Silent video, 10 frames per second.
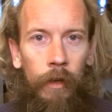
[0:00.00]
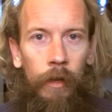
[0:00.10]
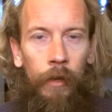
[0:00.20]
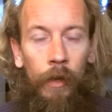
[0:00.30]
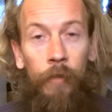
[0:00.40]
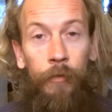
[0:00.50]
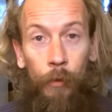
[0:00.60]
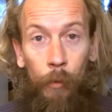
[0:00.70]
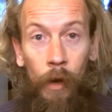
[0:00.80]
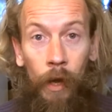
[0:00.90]
And after
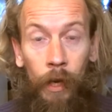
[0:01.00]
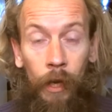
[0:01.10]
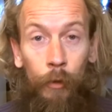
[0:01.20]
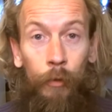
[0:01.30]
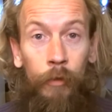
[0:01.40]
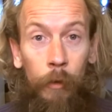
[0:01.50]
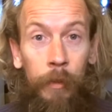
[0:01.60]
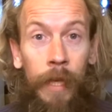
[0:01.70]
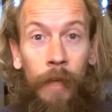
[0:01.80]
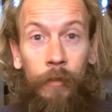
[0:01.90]
a while, I also
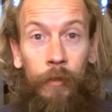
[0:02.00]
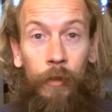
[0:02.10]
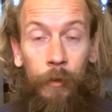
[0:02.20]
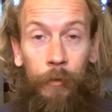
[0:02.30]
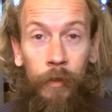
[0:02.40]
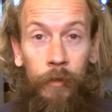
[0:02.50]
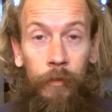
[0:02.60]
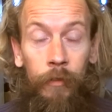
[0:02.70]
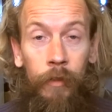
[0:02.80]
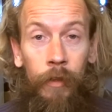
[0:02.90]
began to
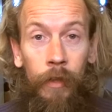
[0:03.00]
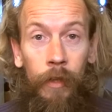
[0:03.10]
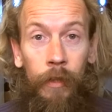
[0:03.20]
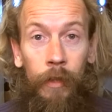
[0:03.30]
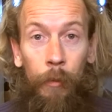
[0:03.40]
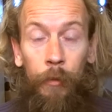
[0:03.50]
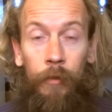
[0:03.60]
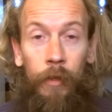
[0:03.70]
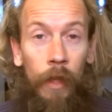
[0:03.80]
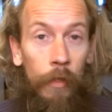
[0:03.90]
notice there was
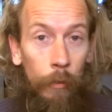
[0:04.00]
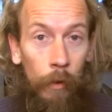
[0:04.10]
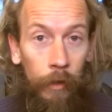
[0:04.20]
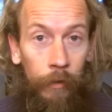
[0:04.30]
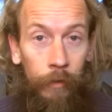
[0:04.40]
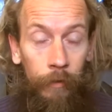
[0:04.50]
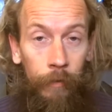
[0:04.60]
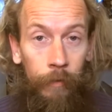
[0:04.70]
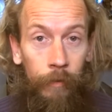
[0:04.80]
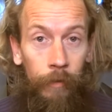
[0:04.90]
another one,
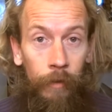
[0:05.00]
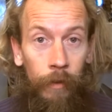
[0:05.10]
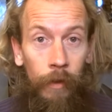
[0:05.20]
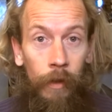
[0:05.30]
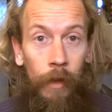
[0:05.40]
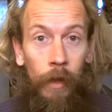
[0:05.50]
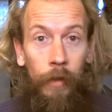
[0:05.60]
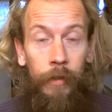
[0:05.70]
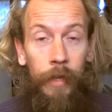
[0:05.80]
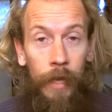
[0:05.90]

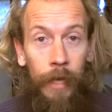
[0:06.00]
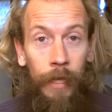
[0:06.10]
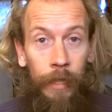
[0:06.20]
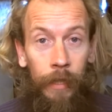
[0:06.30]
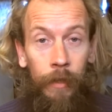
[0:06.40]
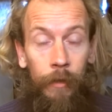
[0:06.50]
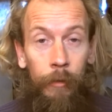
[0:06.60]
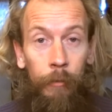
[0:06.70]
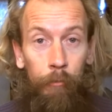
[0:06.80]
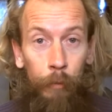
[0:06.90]
a yearly
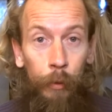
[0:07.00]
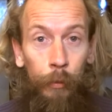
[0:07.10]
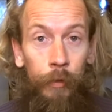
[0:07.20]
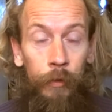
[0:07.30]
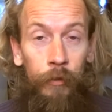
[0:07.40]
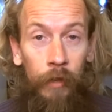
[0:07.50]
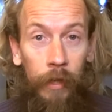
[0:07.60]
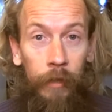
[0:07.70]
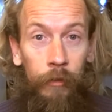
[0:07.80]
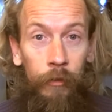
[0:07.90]
mood
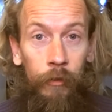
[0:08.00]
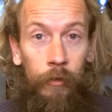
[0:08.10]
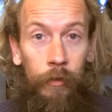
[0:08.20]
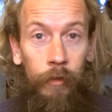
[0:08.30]
change.